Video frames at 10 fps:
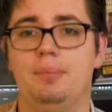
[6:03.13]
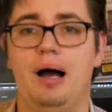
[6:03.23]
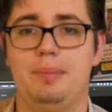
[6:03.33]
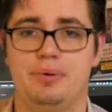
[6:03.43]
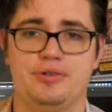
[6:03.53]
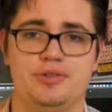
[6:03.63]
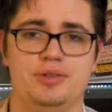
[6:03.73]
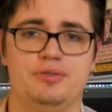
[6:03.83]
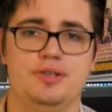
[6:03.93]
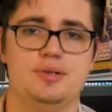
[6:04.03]
my
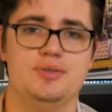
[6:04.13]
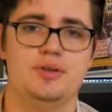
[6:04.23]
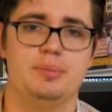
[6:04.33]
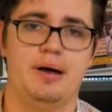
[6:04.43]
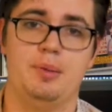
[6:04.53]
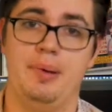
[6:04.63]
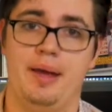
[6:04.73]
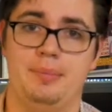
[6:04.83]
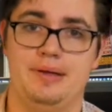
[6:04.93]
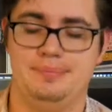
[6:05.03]
personal views about
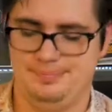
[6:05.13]
Bambi.